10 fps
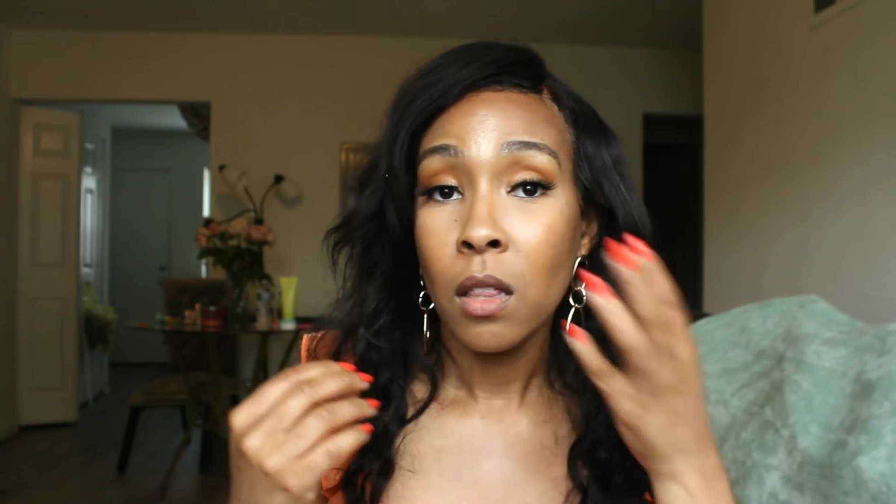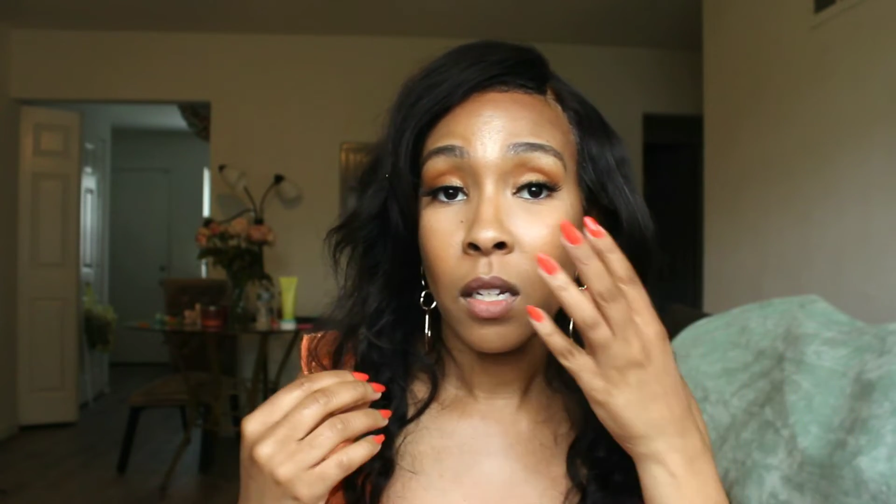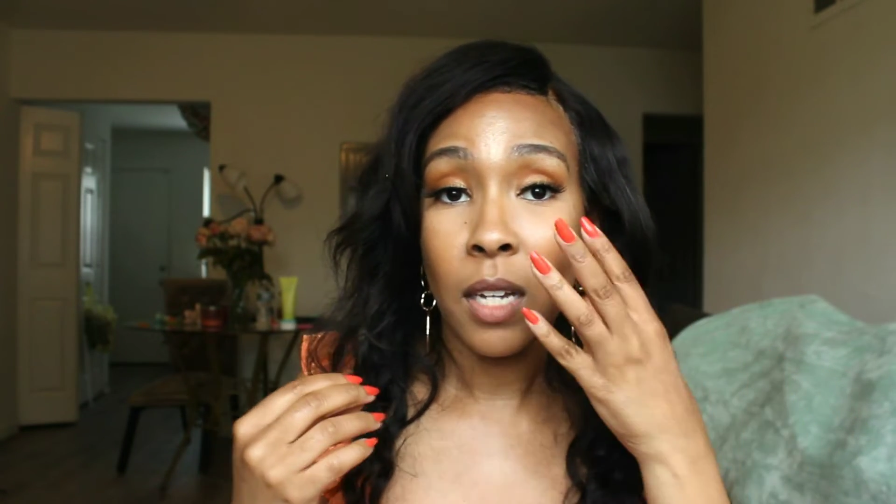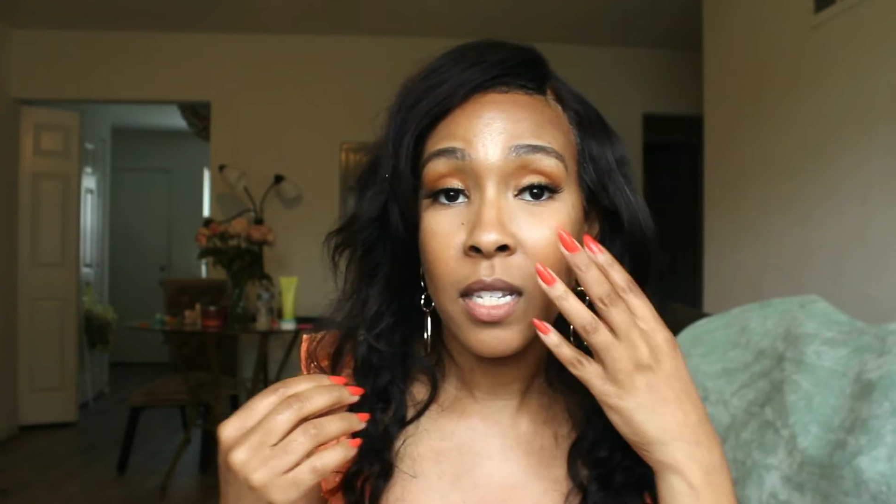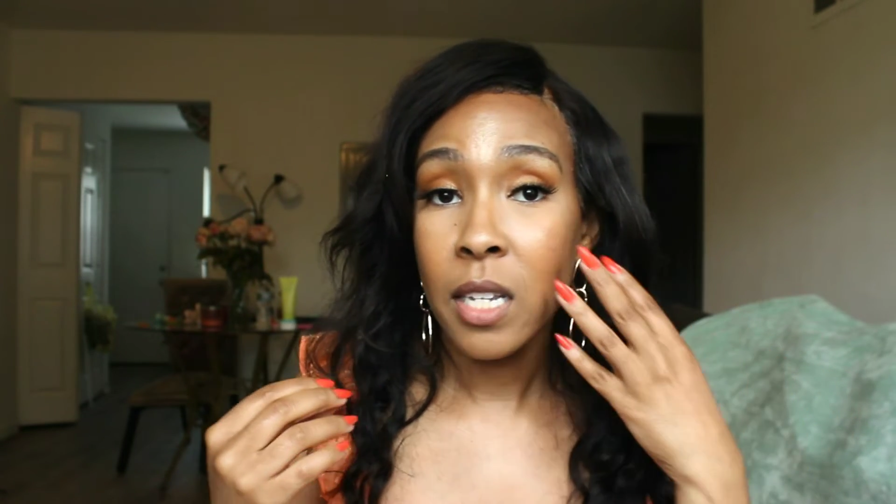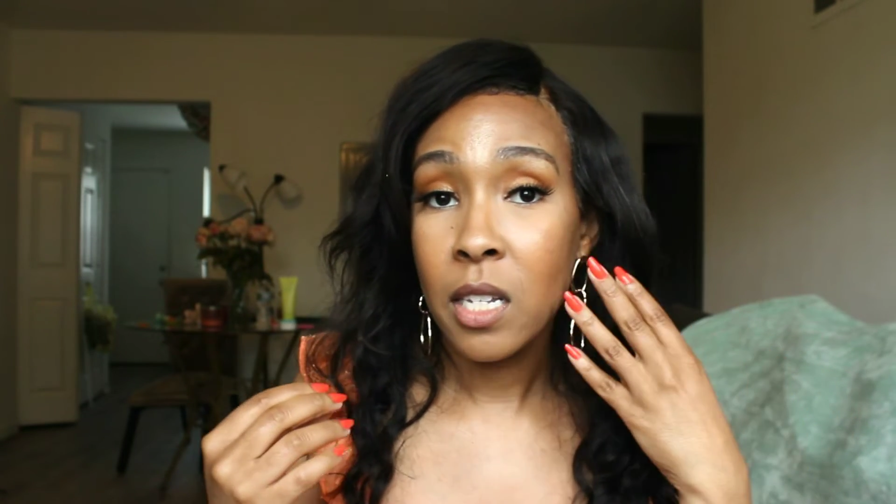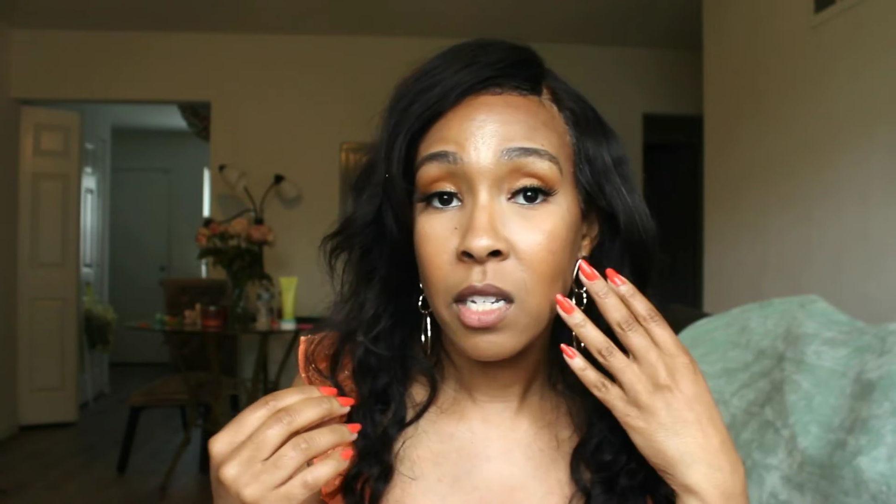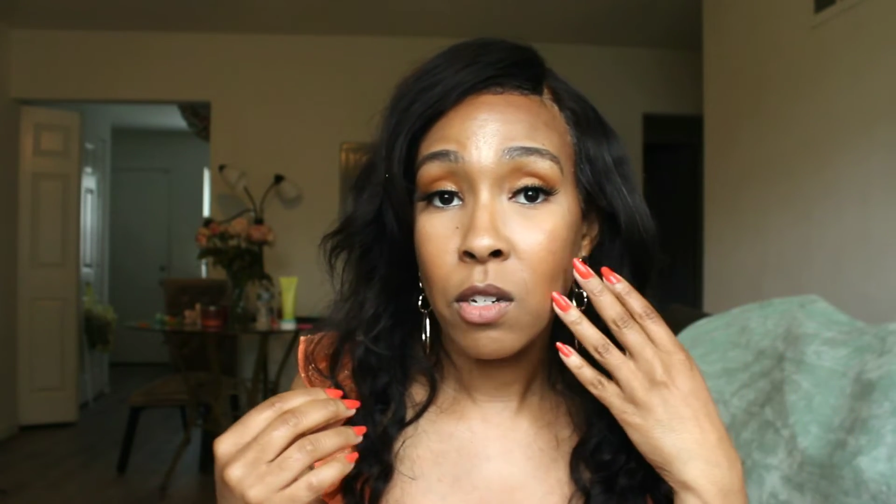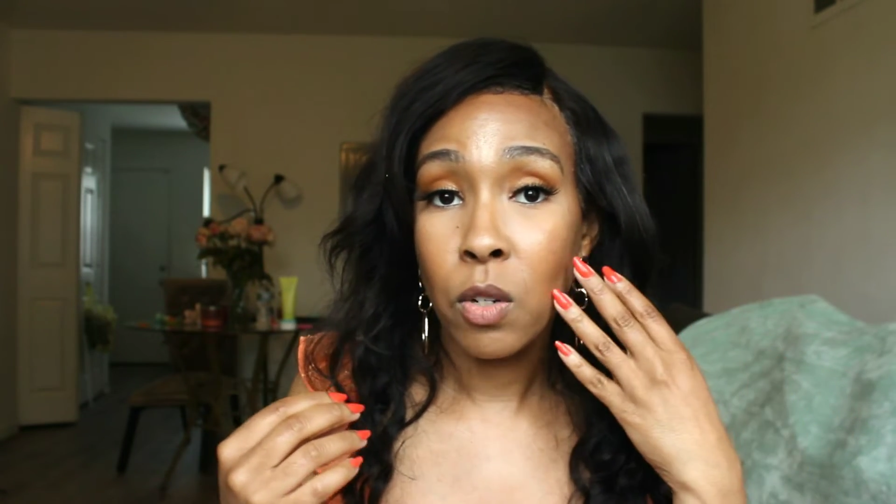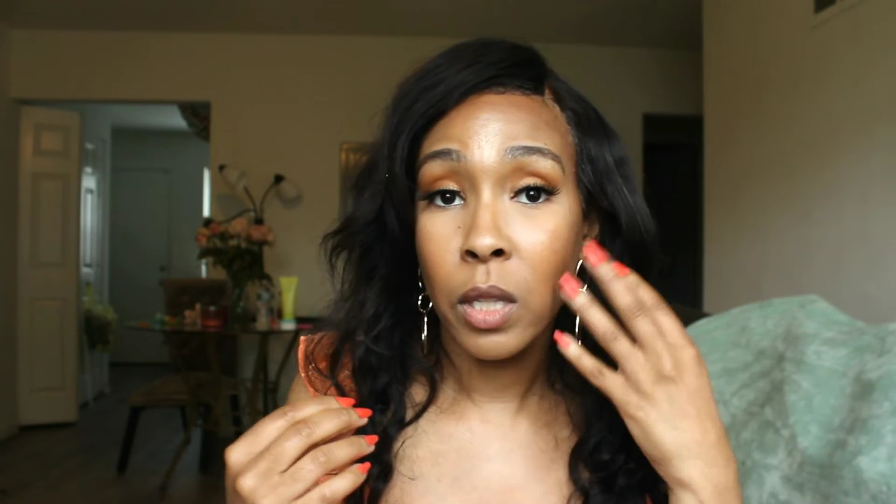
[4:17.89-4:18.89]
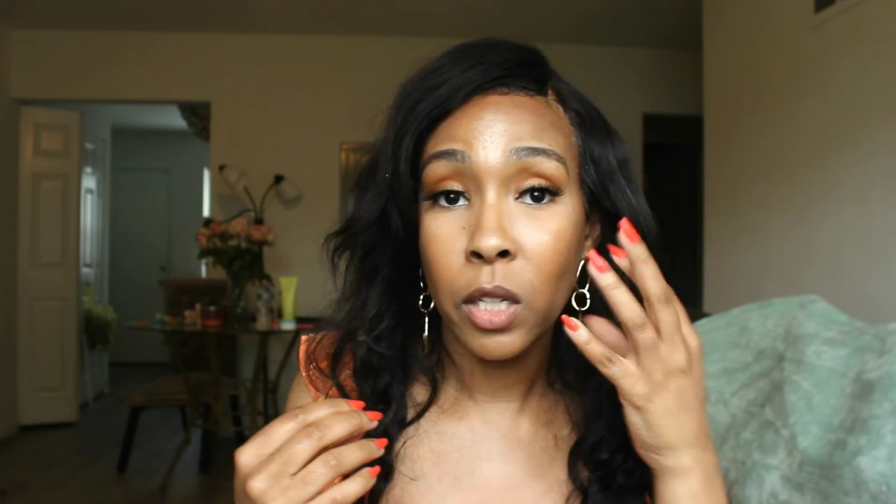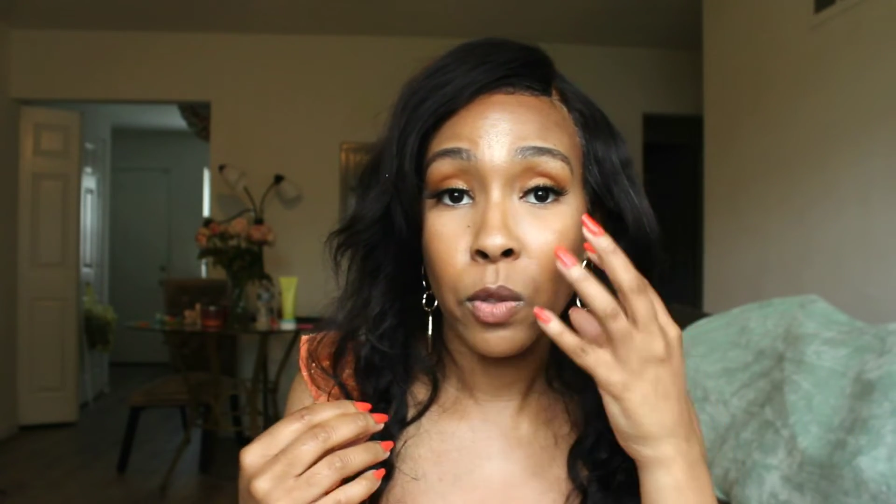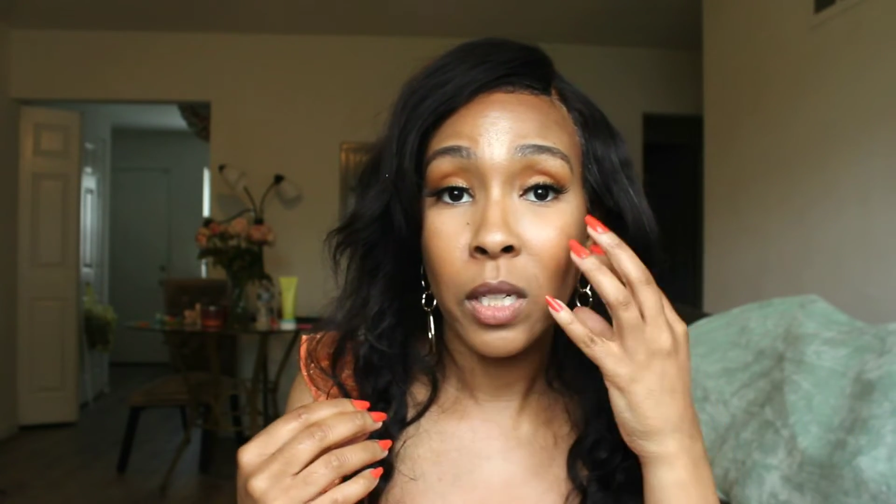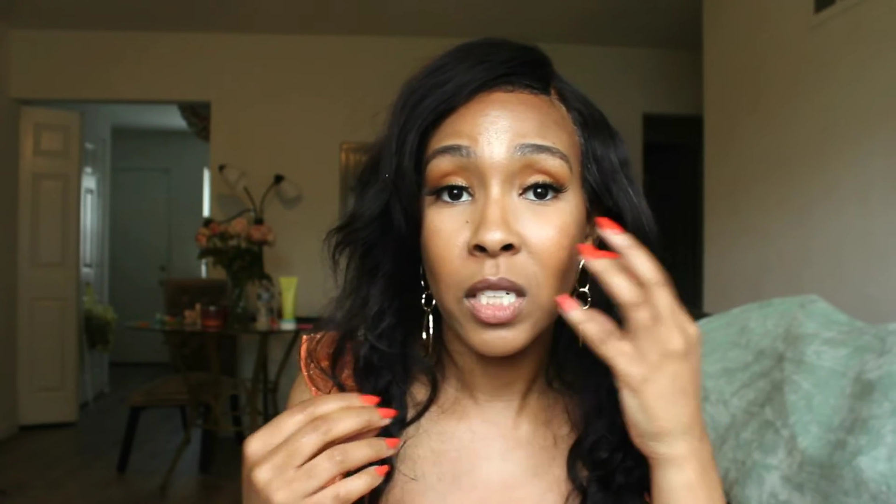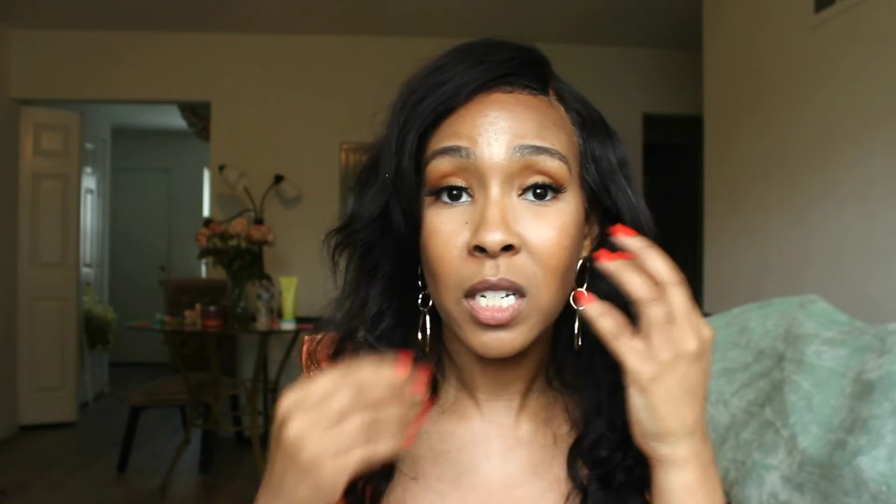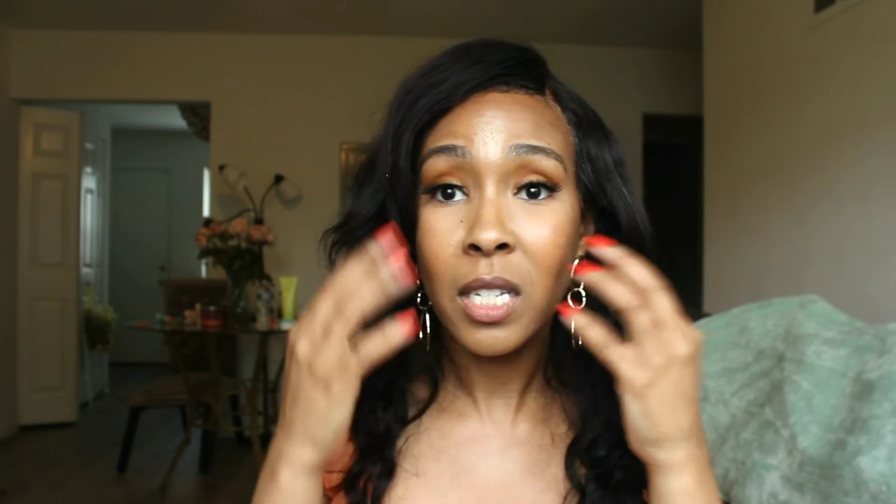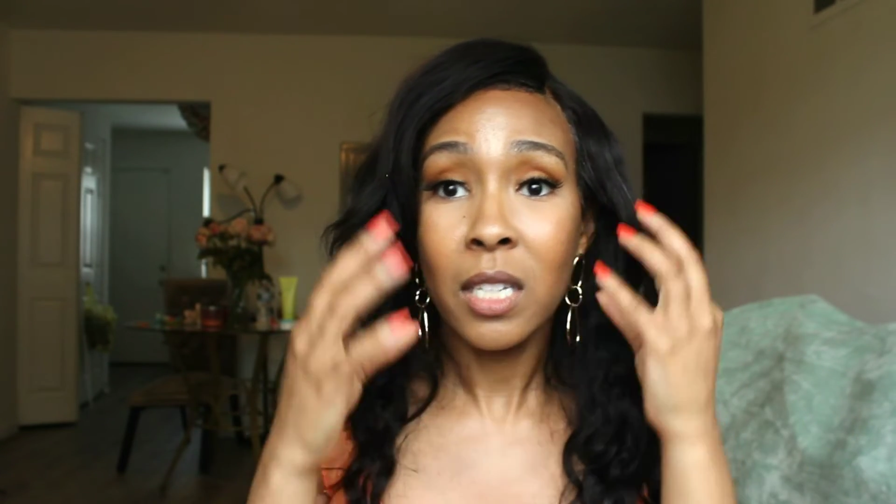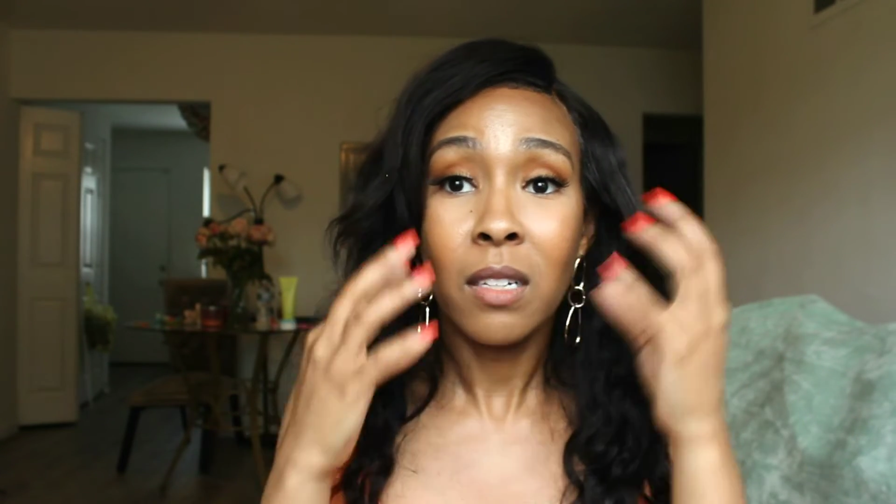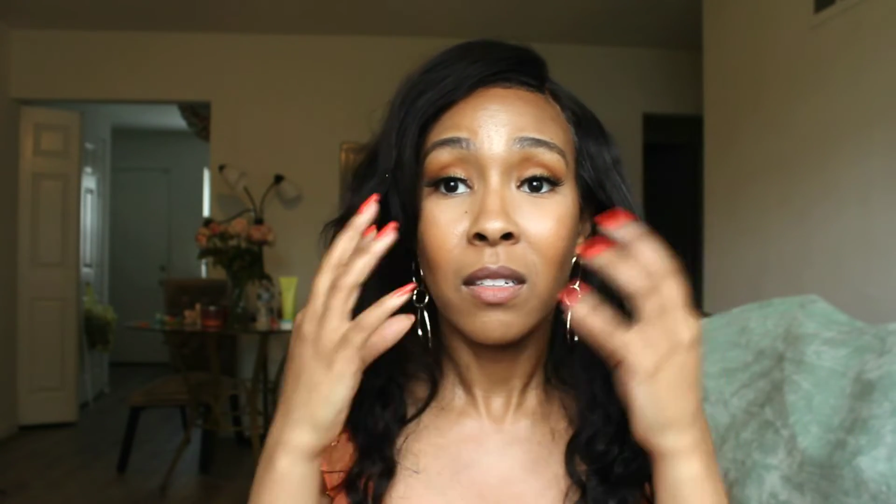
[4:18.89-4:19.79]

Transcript: The dead skin cells are literally just,